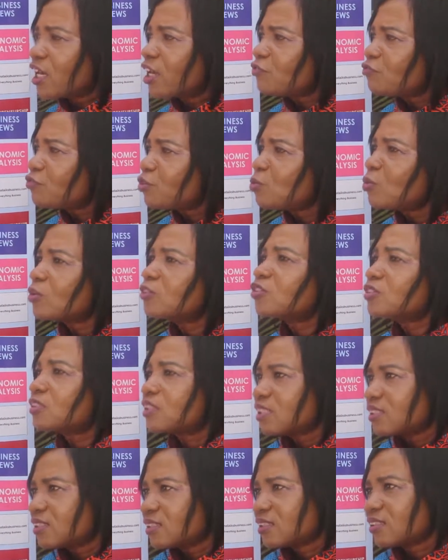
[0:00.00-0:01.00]
If you want to
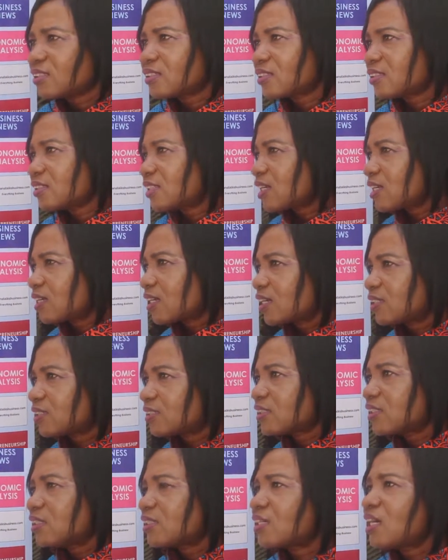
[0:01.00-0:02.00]
take decisions, like I
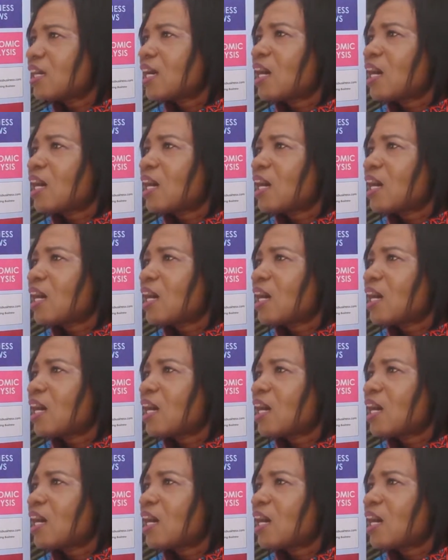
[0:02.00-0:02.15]
said,